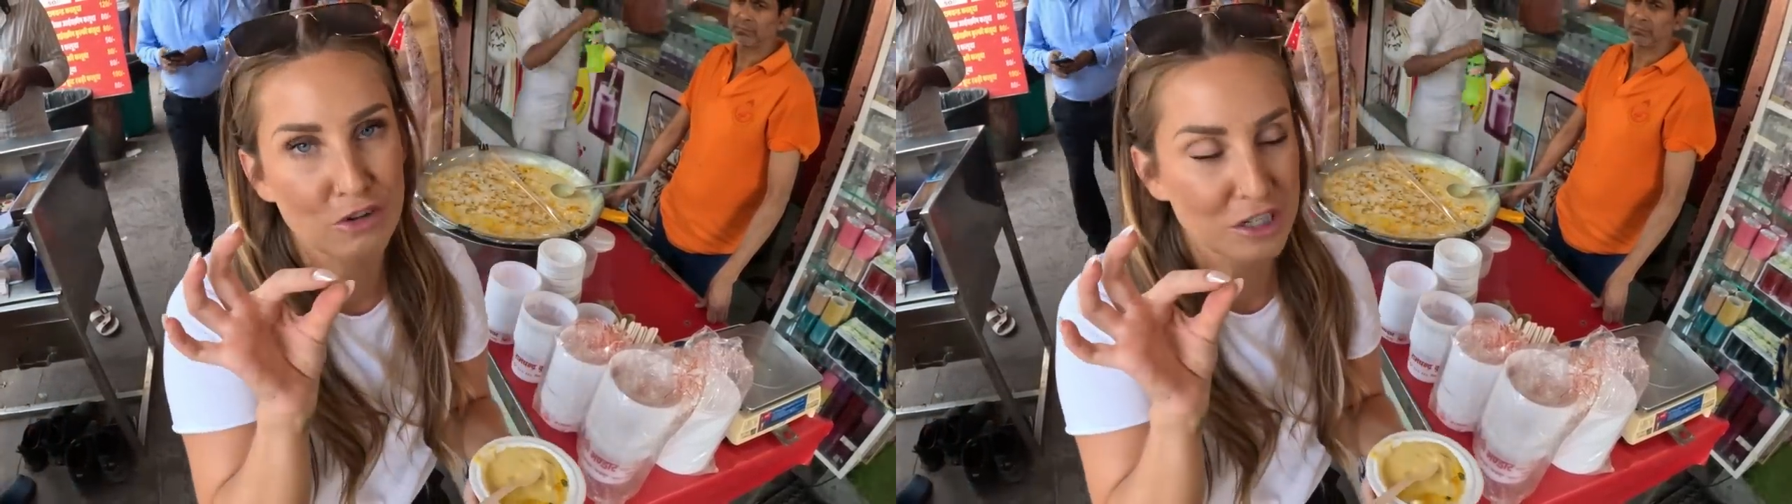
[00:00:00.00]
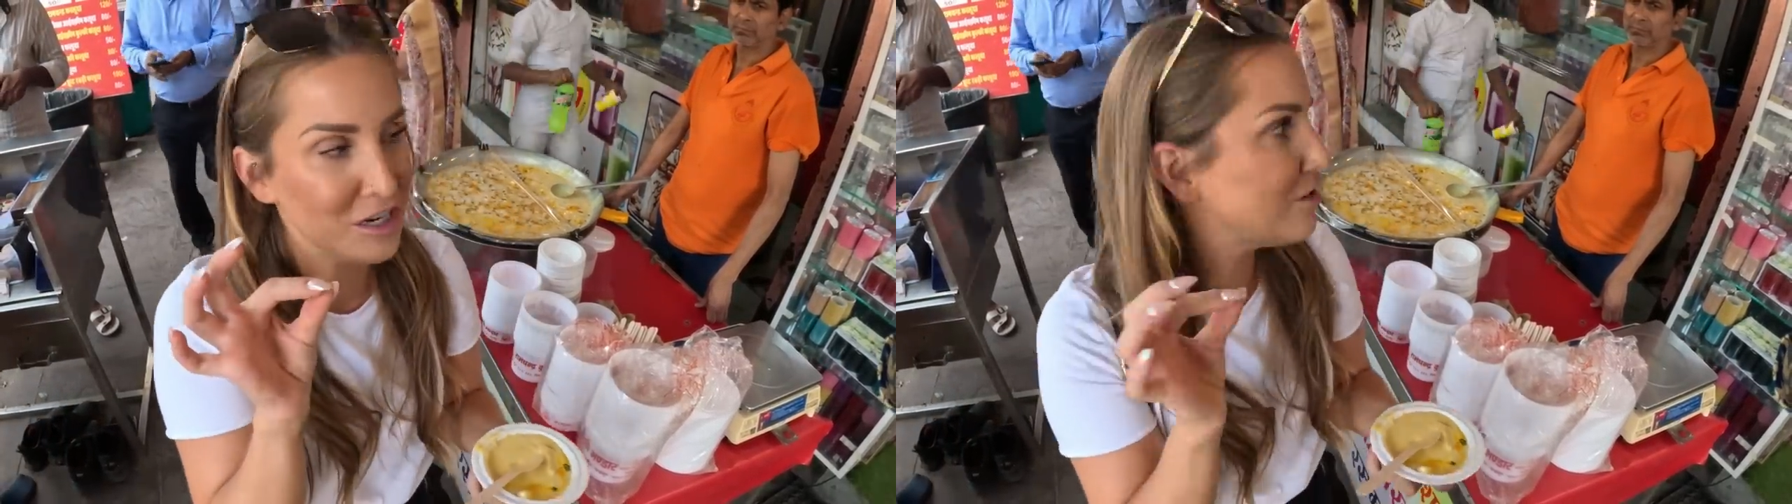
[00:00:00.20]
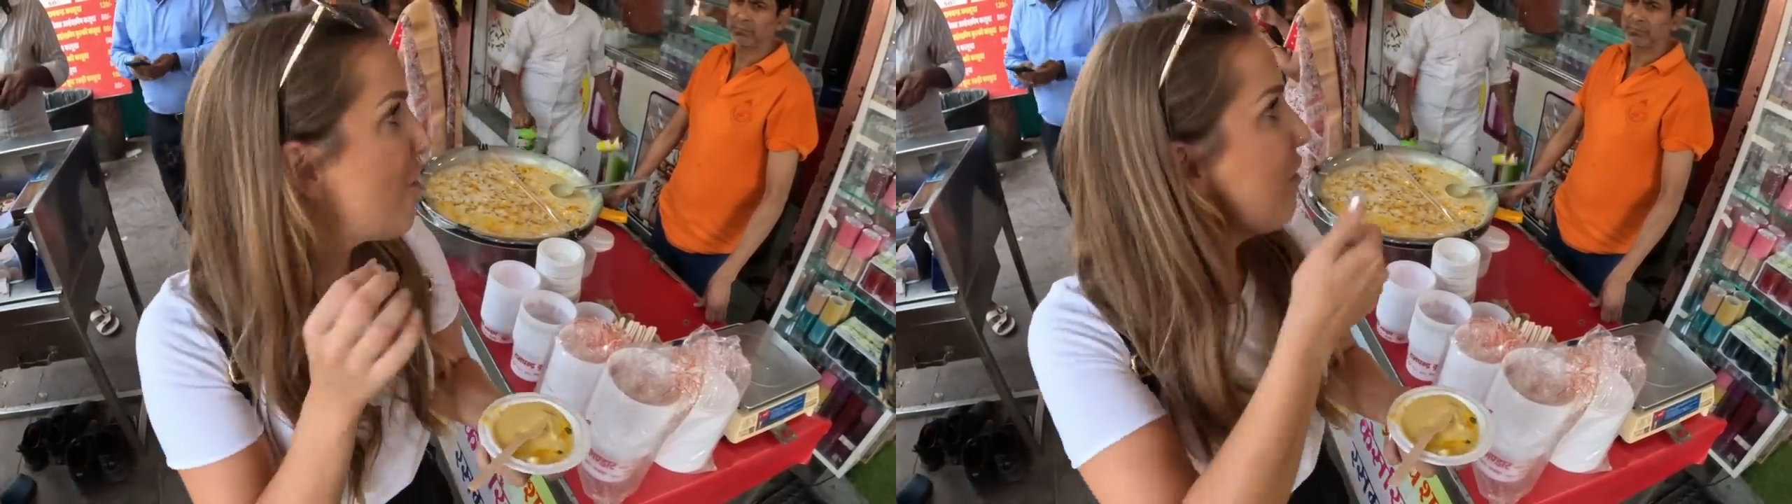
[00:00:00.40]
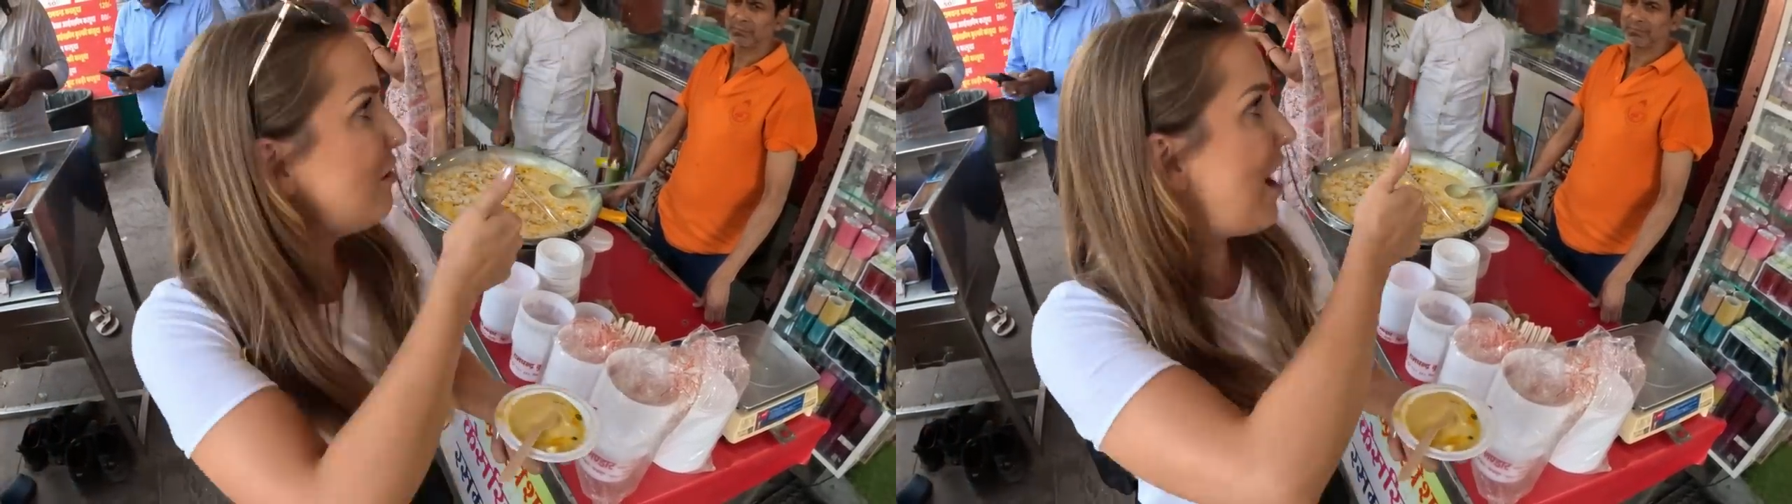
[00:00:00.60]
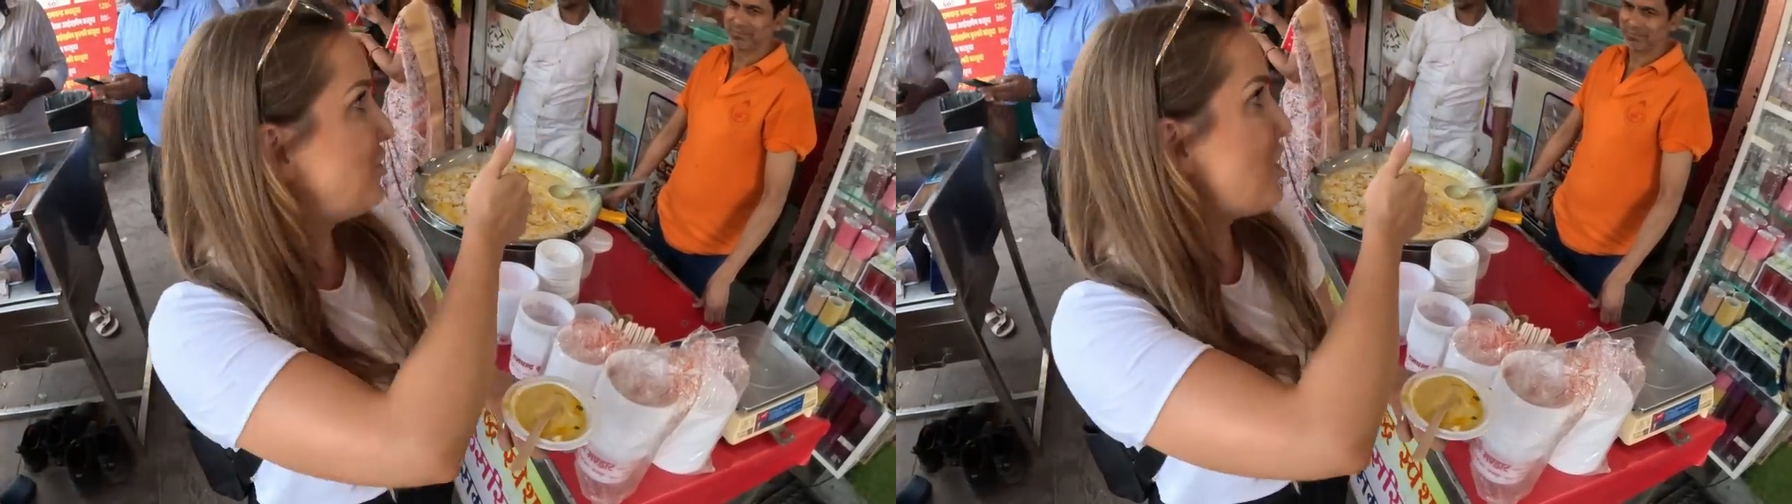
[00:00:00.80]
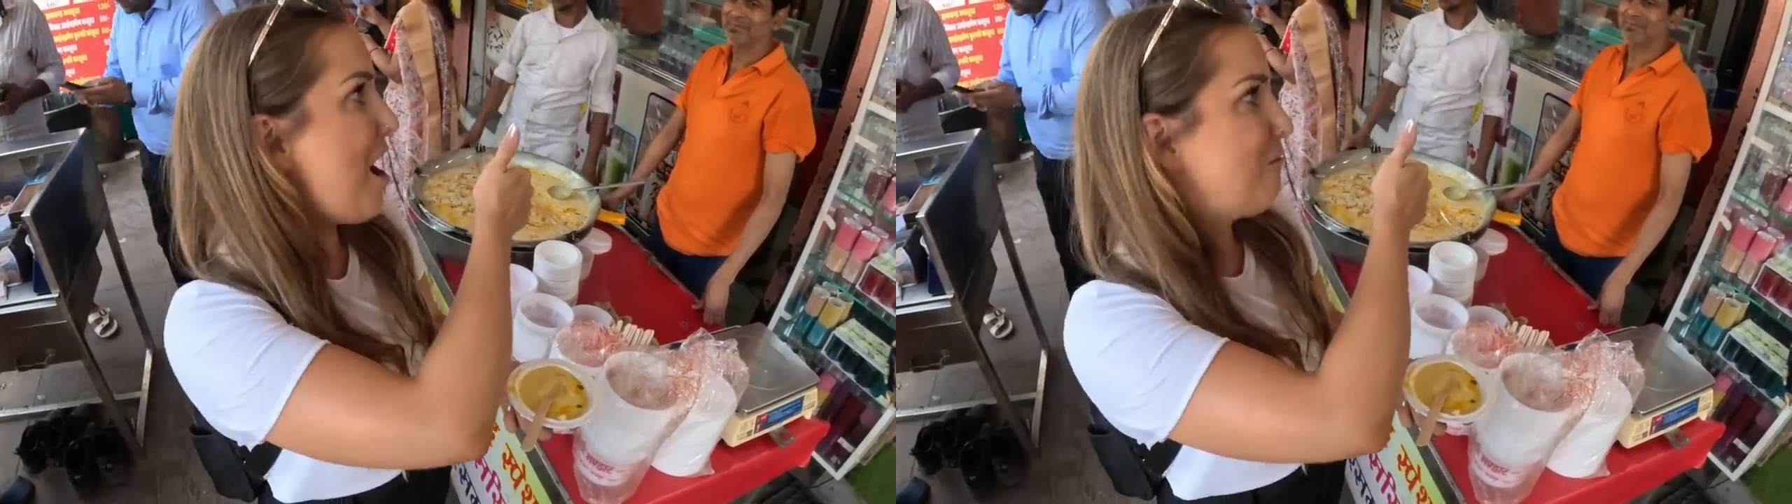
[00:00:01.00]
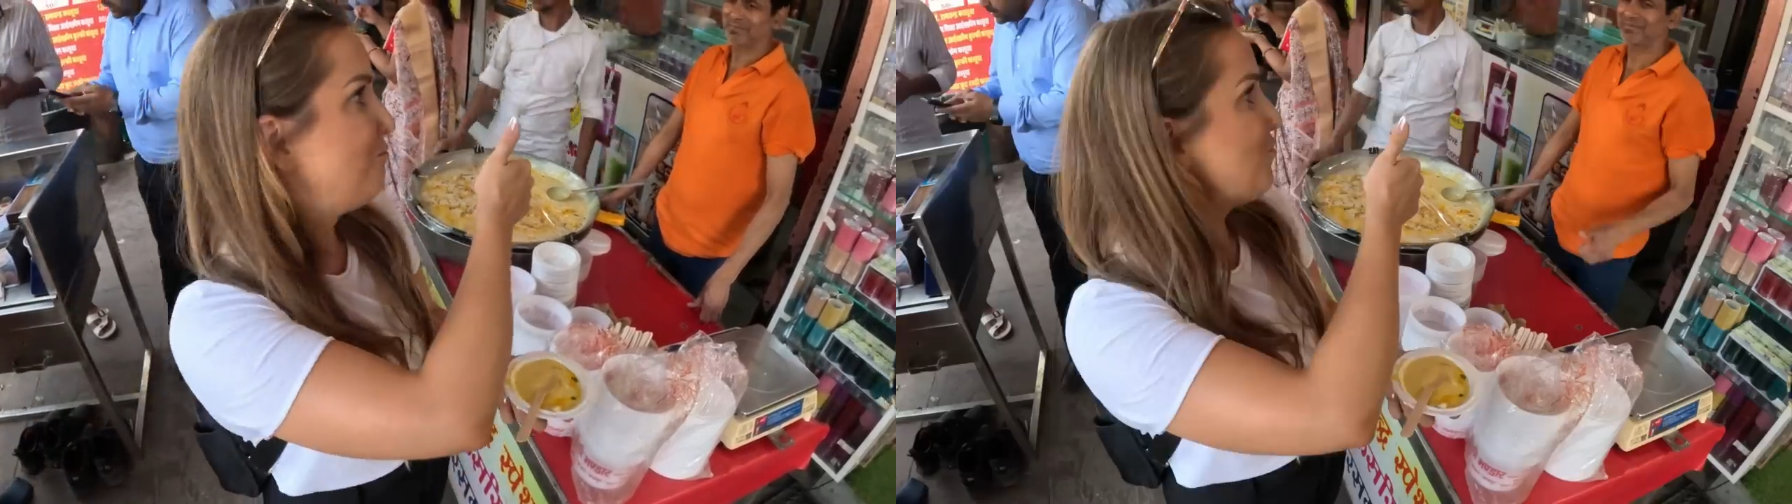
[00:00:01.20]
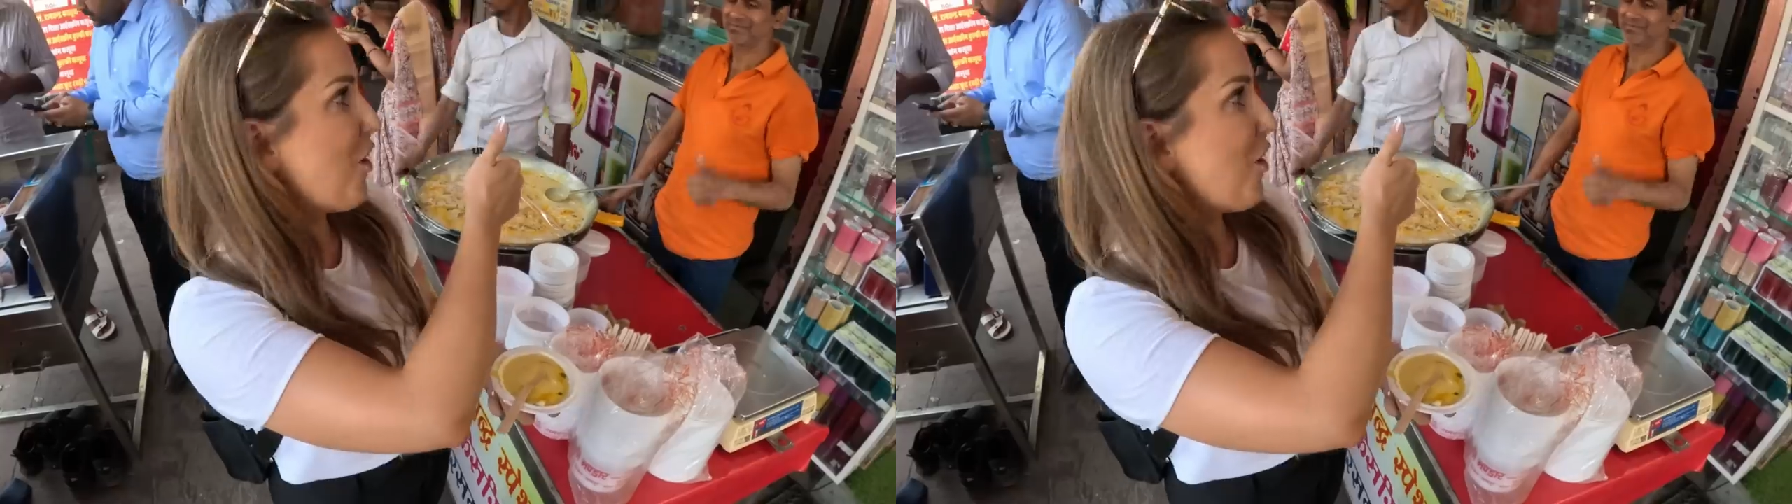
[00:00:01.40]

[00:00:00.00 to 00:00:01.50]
saltiness. Acha.